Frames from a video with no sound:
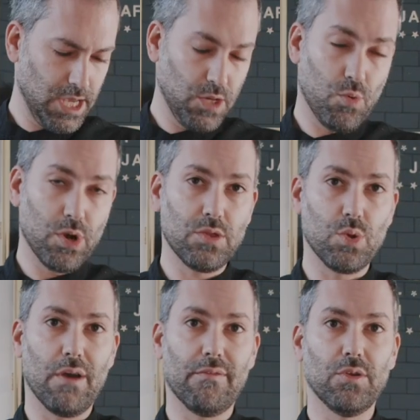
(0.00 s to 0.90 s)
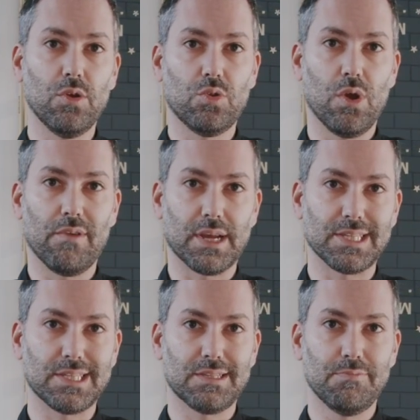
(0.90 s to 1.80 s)
You want it to have like a
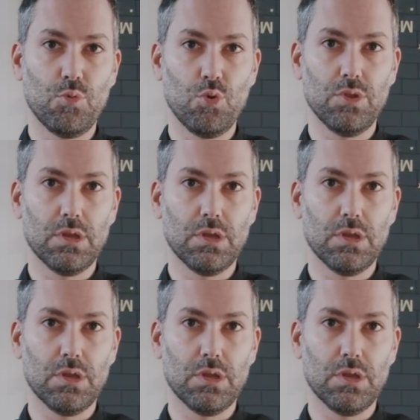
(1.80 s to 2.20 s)
smooth